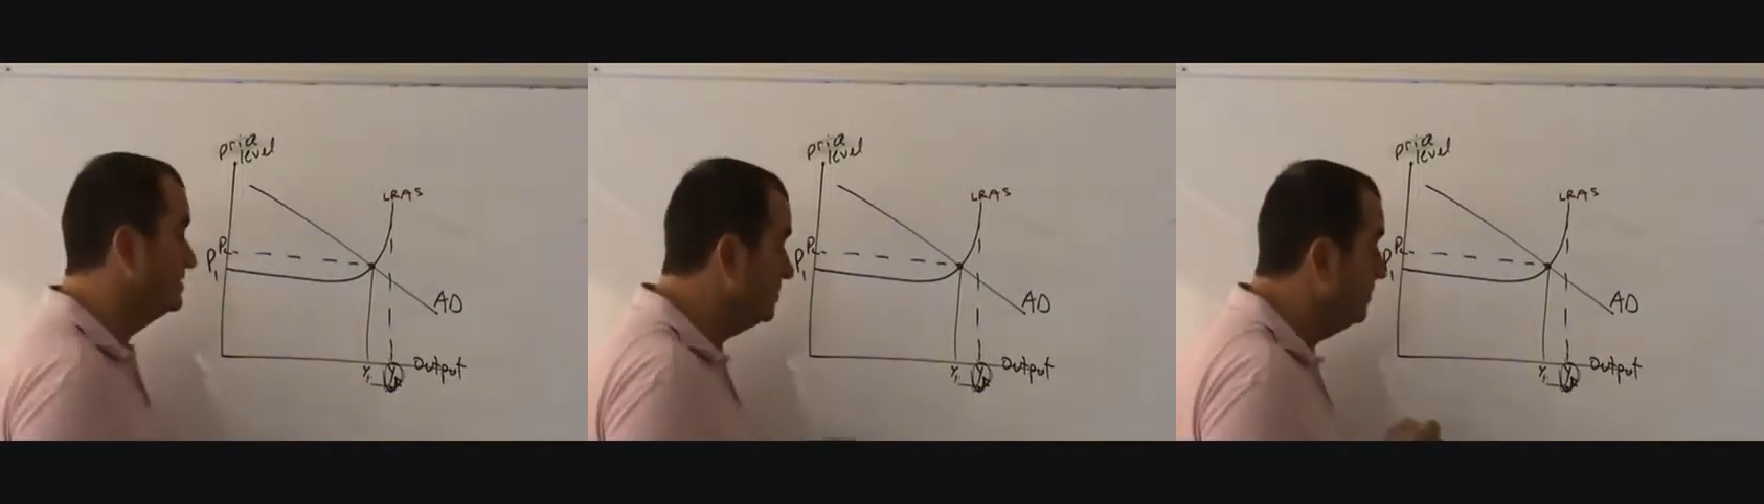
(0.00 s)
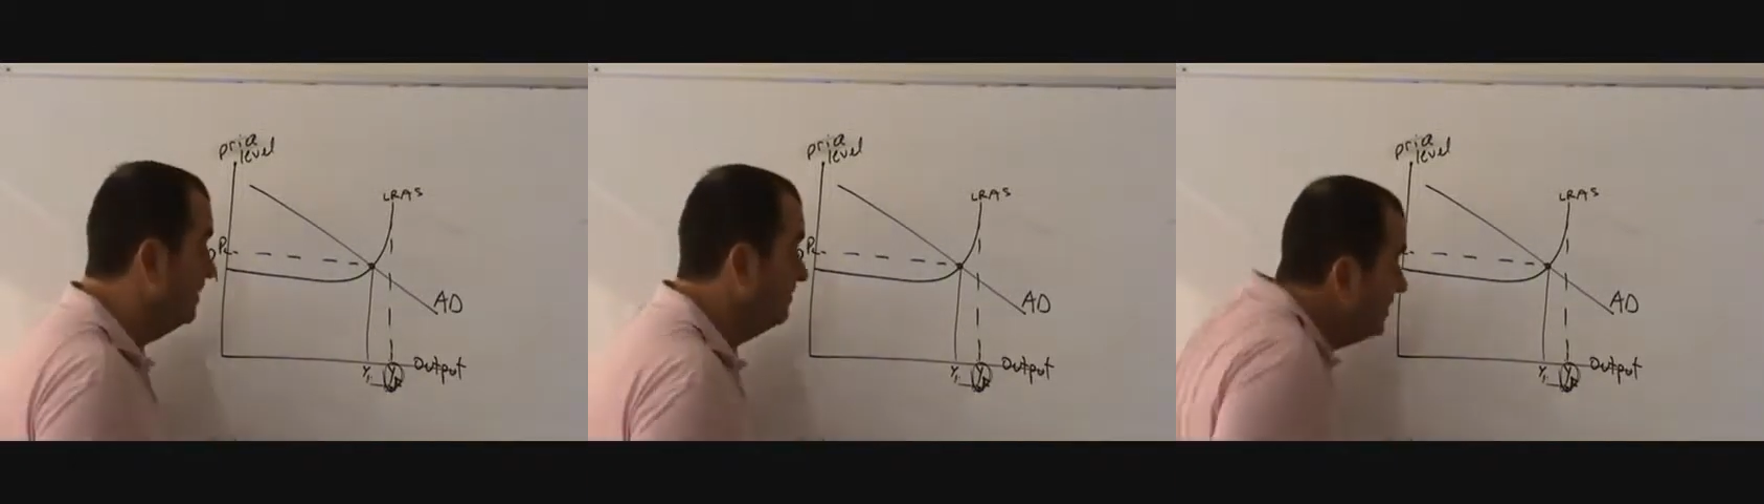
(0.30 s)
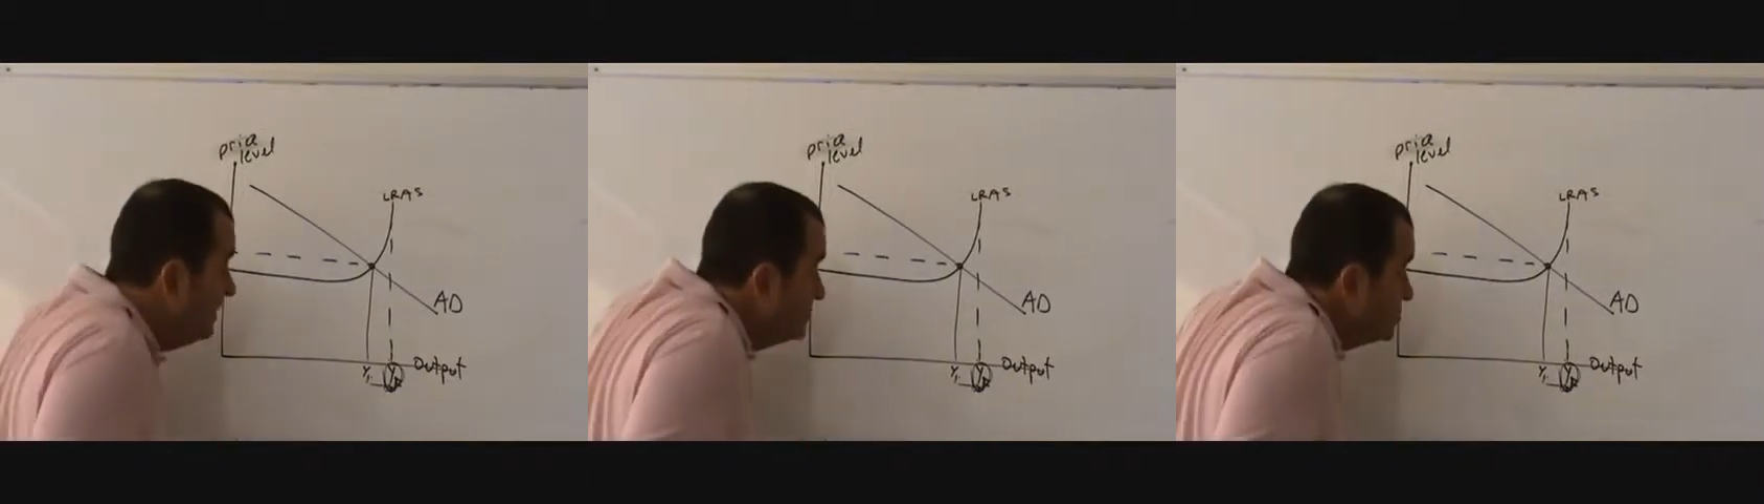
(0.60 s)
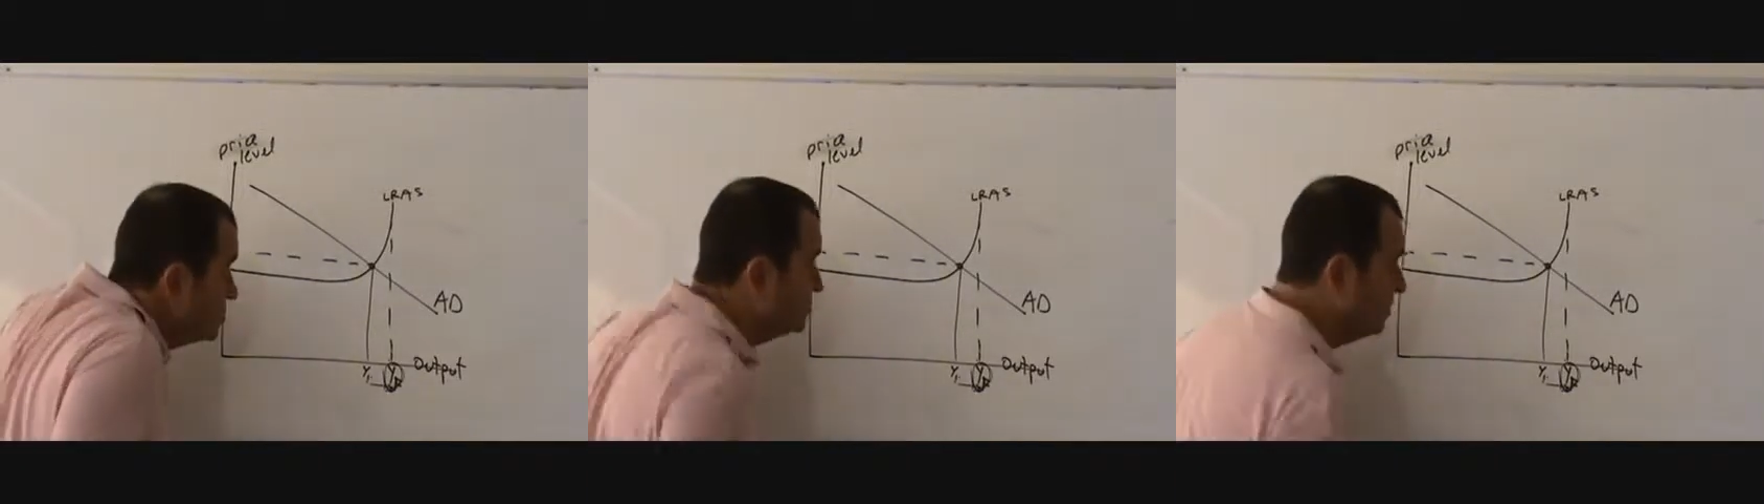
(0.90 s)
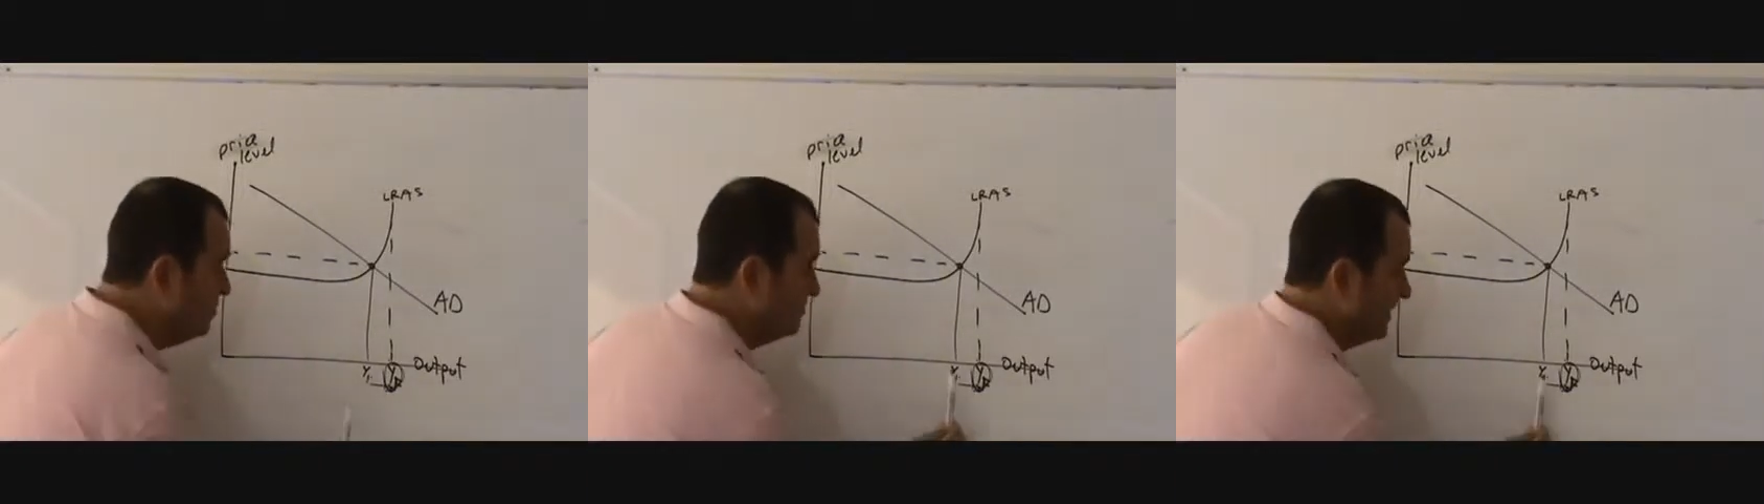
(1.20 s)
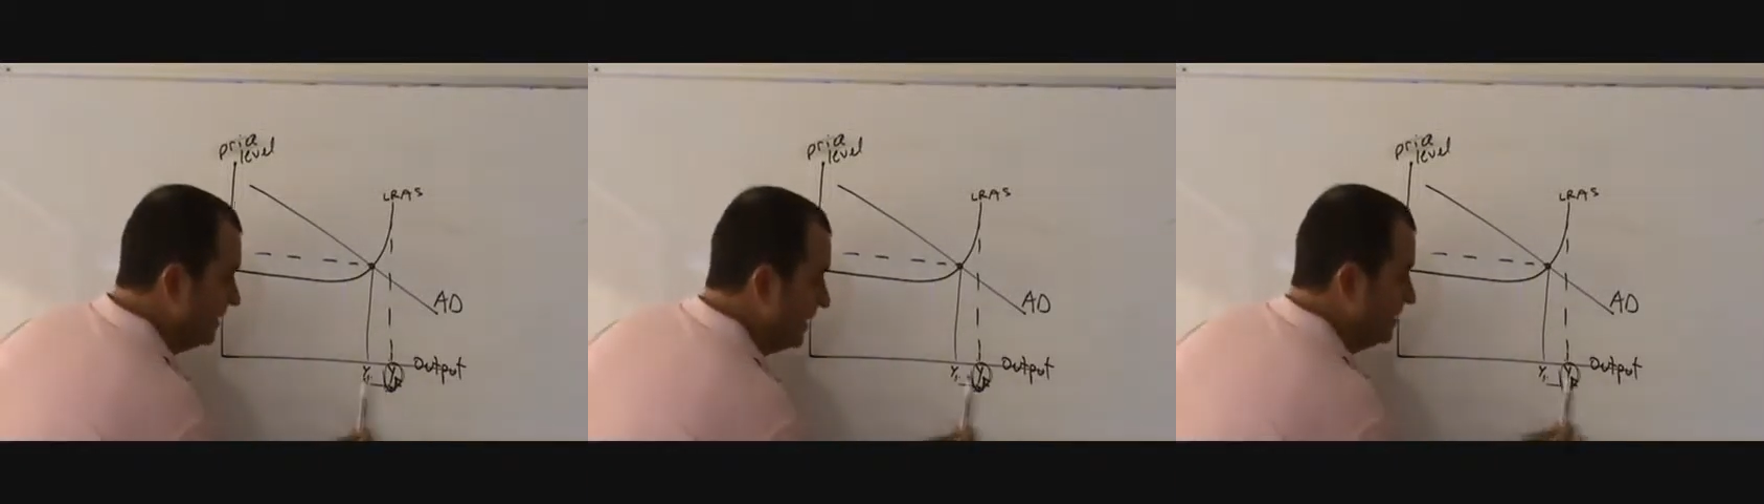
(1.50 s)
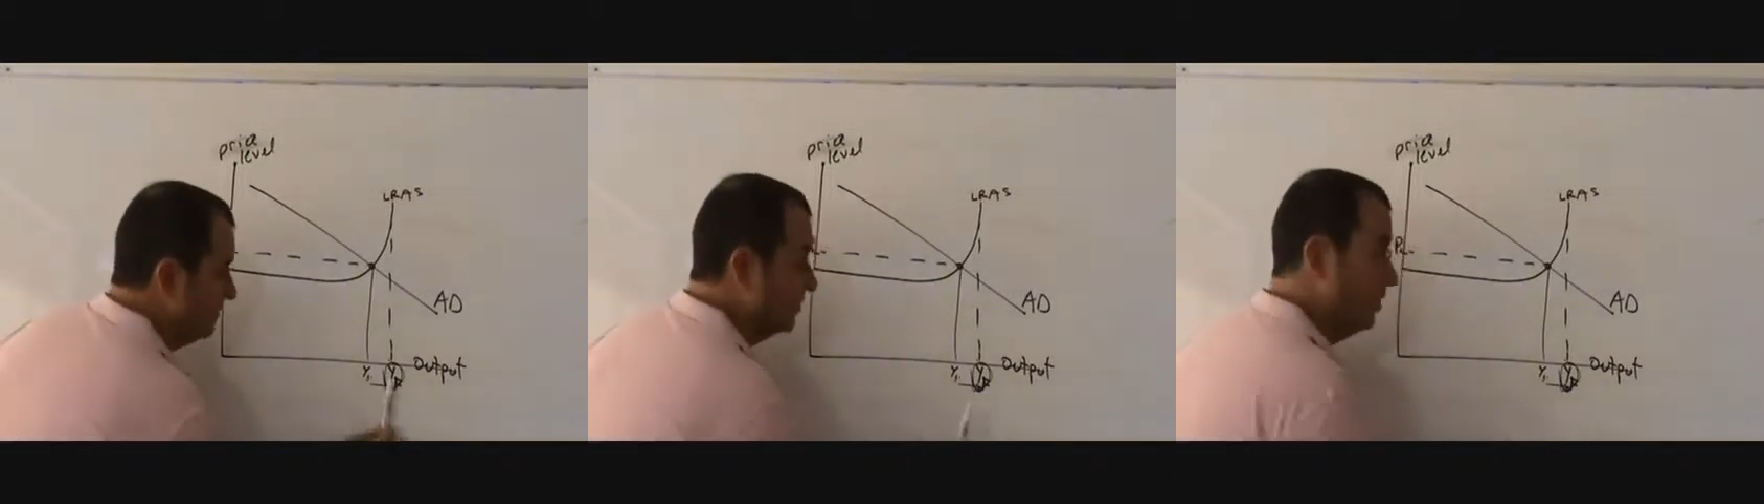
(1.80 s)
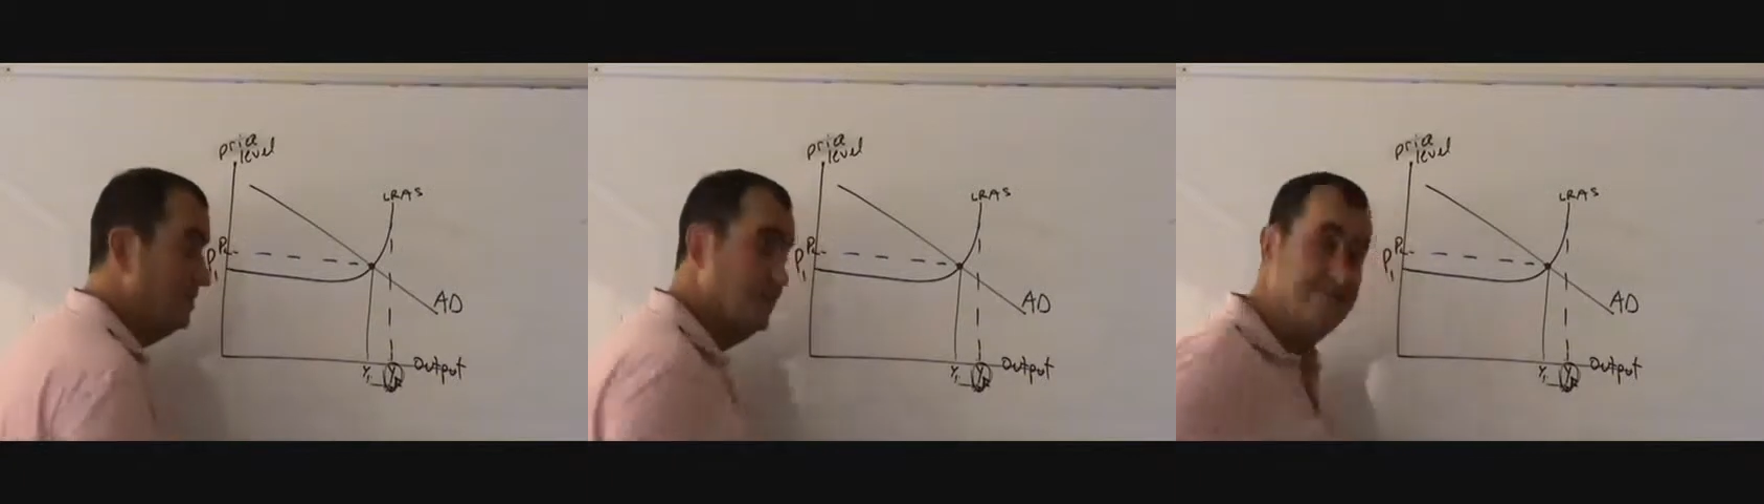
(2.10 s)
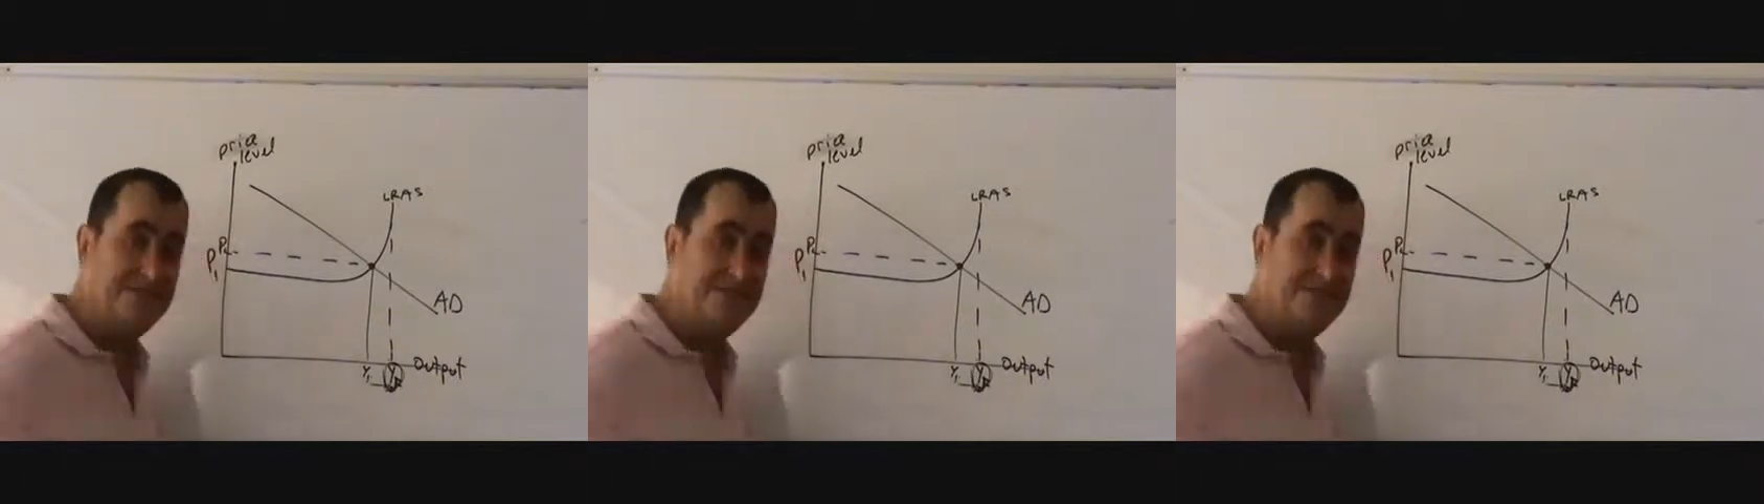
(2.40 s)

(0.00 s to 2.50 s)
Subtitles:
So, to solve that unemployment,